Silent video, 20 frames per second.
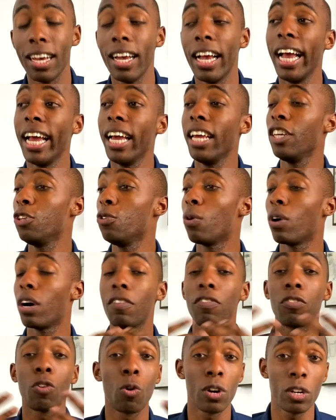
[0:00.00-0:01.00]
And you are
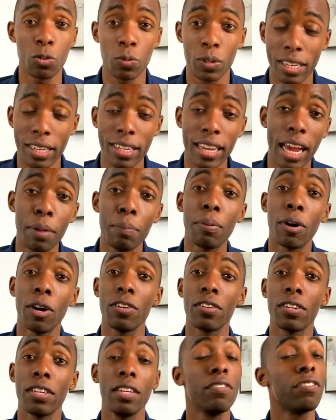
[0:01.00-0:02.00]
of course with the same
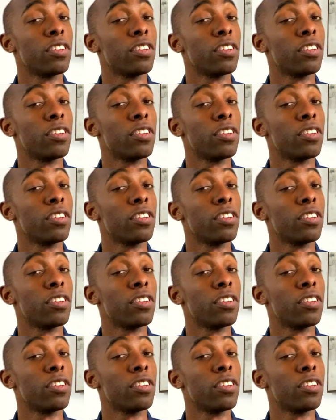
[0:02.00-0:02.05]
person.